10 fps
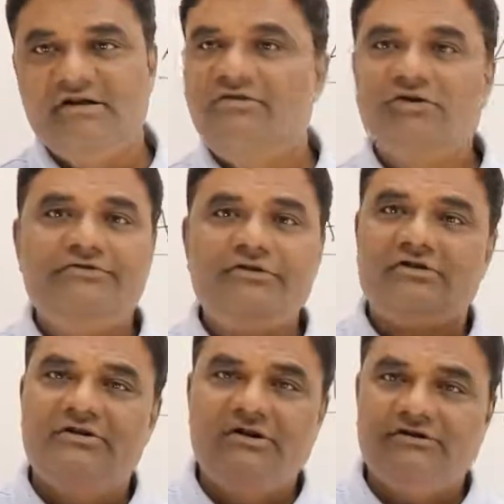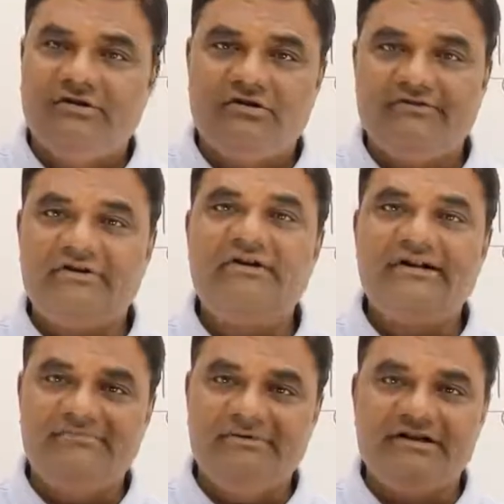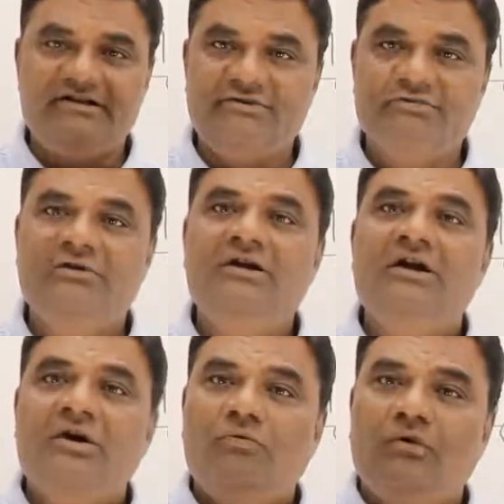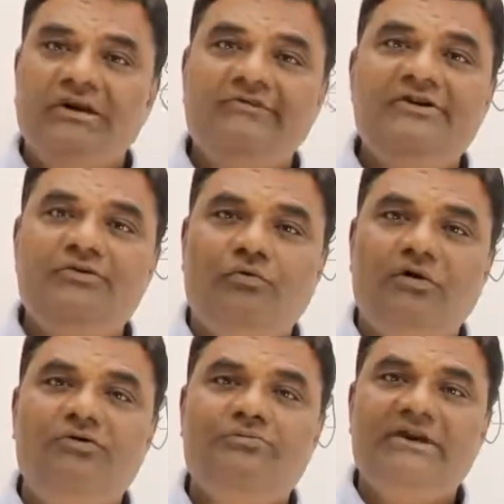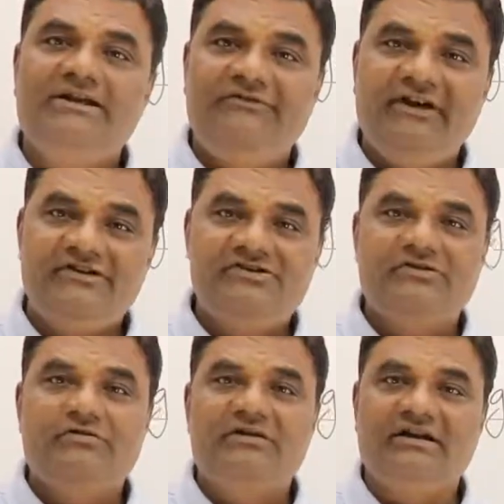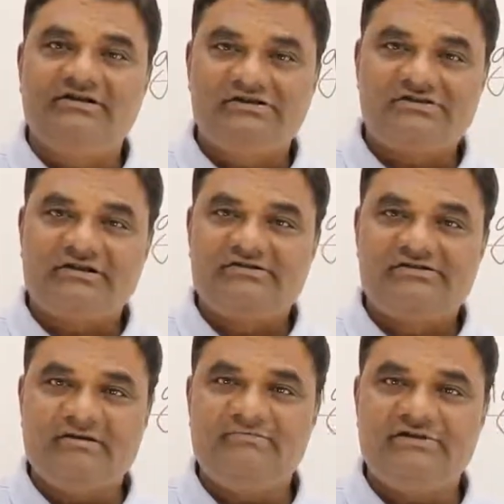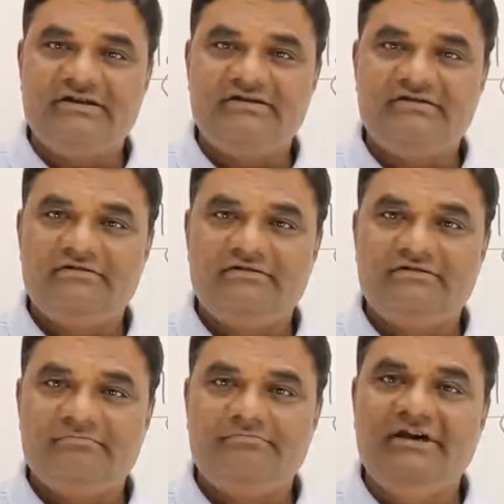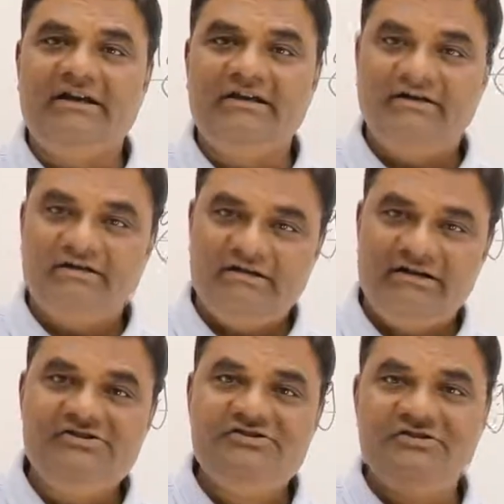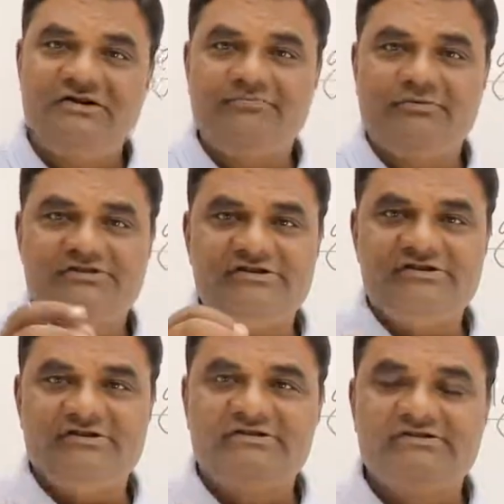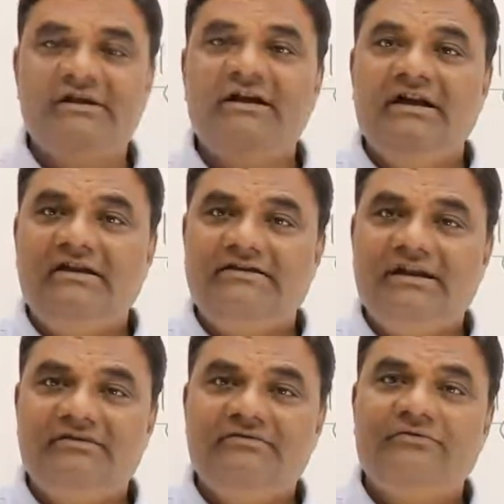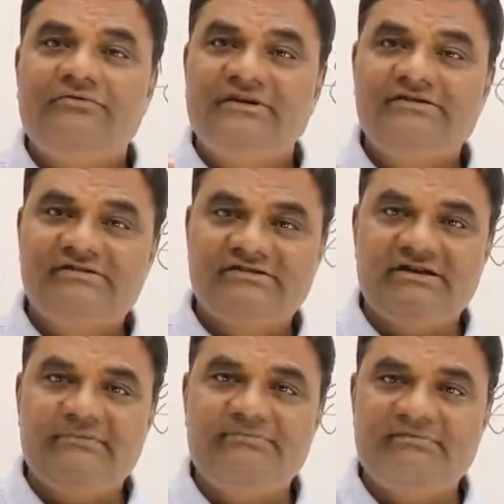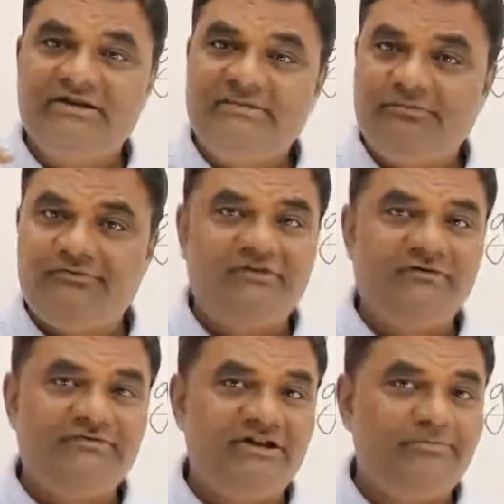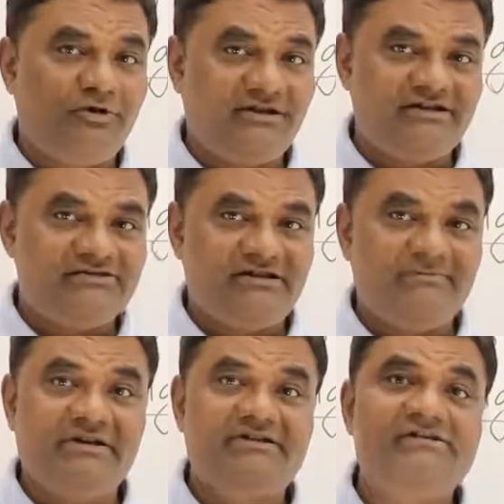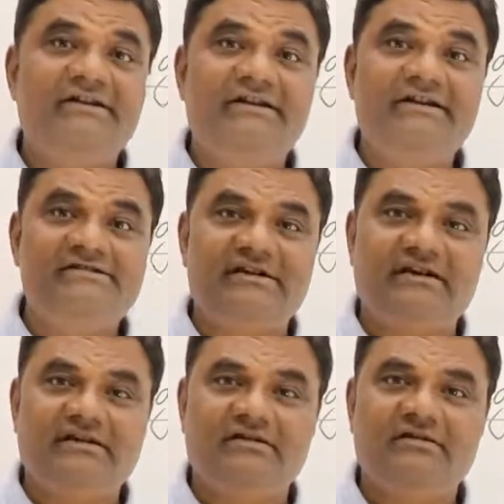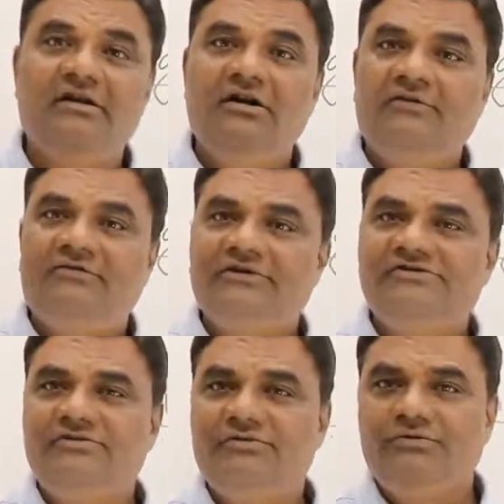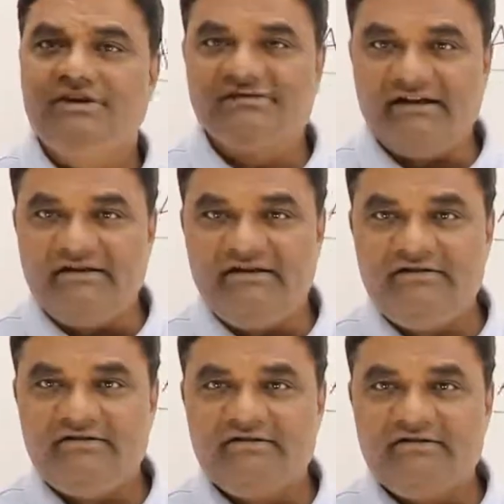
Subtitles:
Now, if you are not aware of it, let me tell you, whatever you want to manufacture or construct something by engineering procedures, then first step, one of the important step is designing. First you do designing.